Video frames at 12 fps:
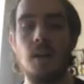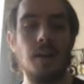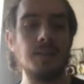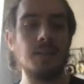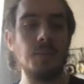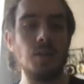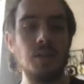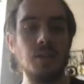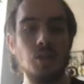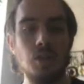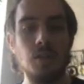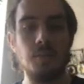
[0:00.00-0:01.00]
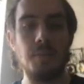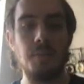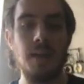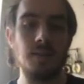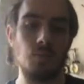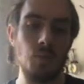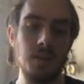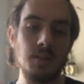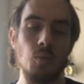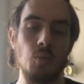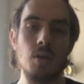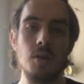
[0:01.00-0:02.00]
simulation in the past week's
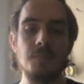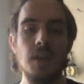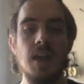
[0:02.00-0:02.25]
work,